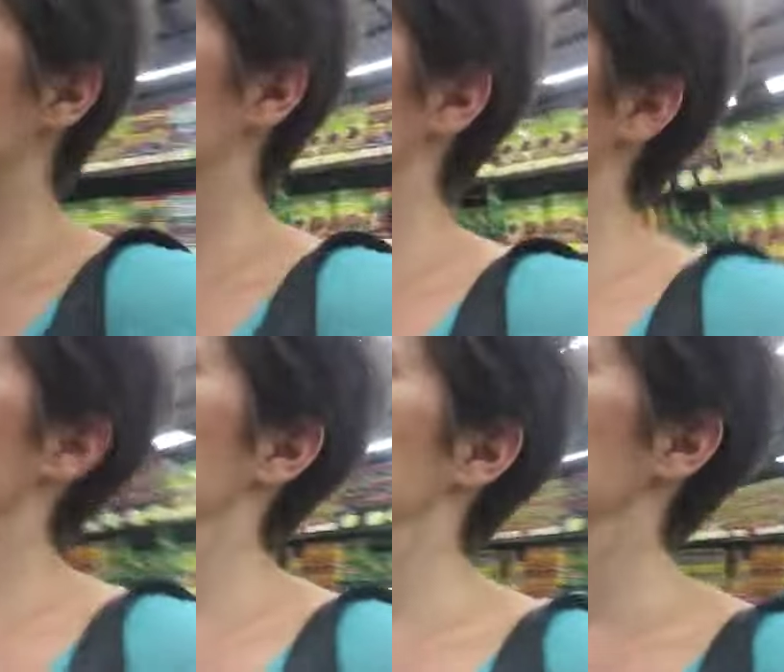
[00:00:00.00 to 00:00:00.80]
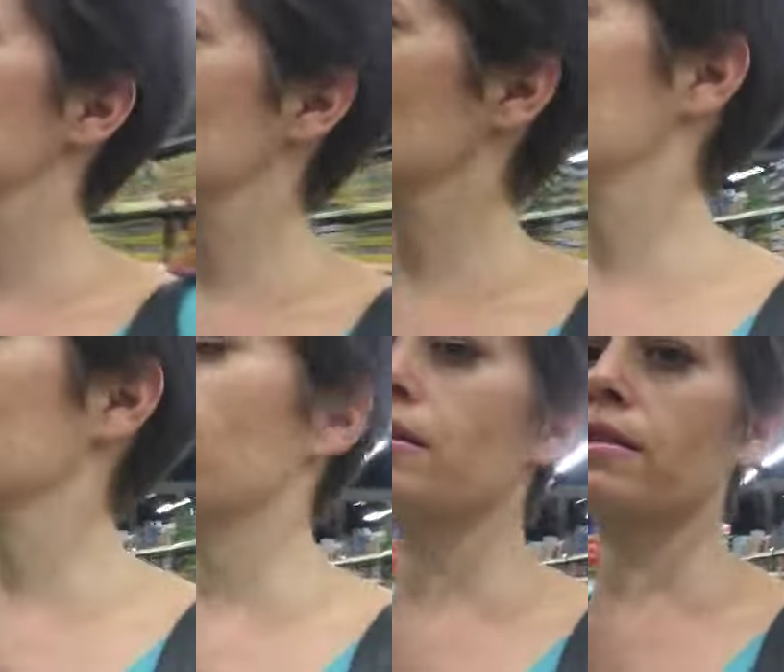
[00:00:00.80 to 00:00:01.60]
a Kikkoman soy
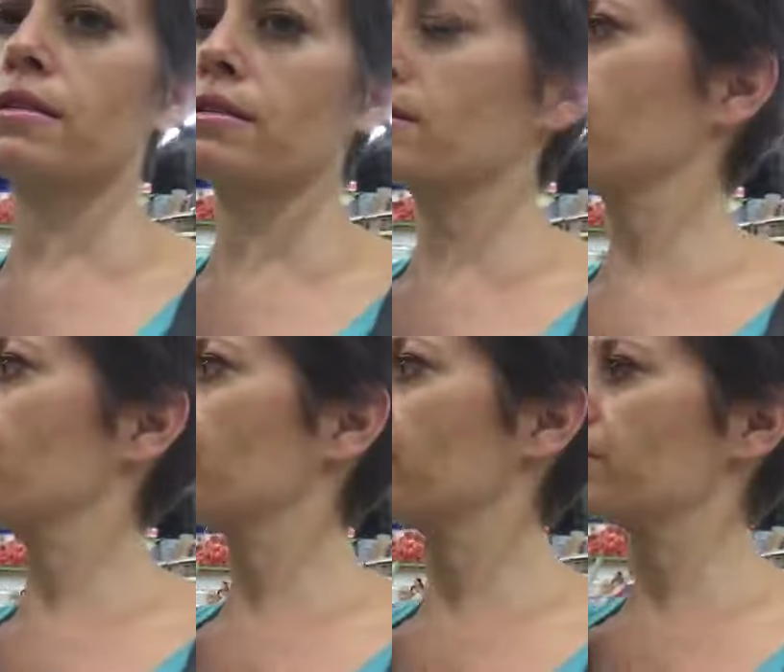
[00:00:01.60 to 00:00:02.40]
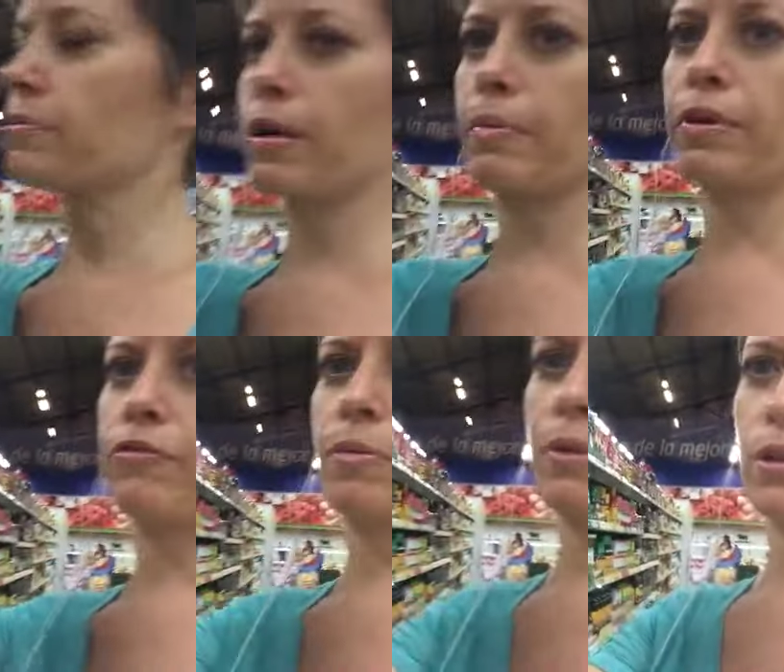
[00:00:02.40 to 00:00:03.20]
sauce. Some of you guys are probably
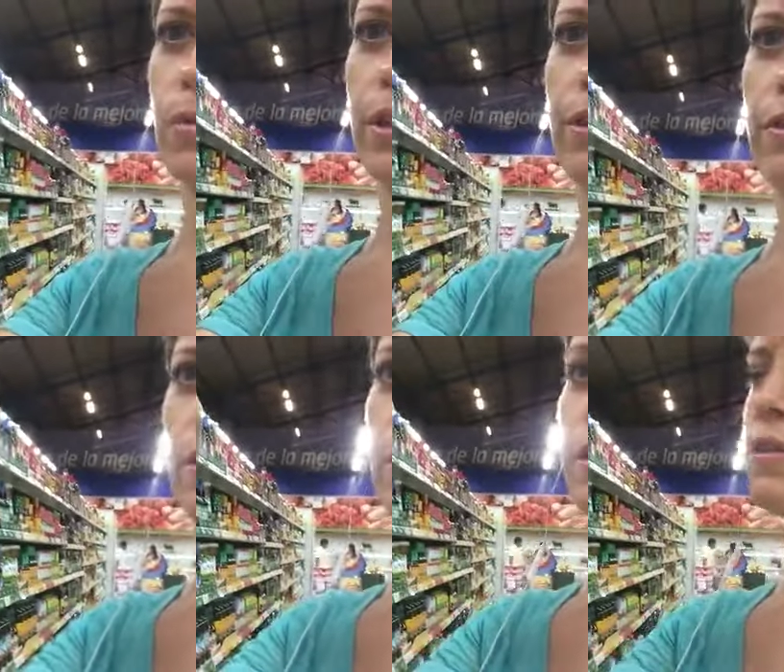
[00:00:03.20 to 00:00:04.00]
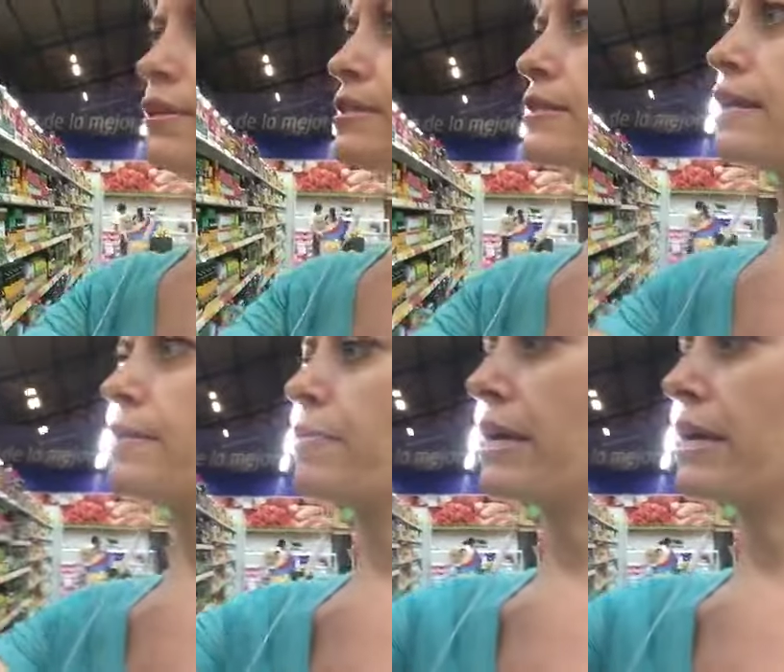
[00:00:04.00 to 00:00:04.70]
familiar with this kind of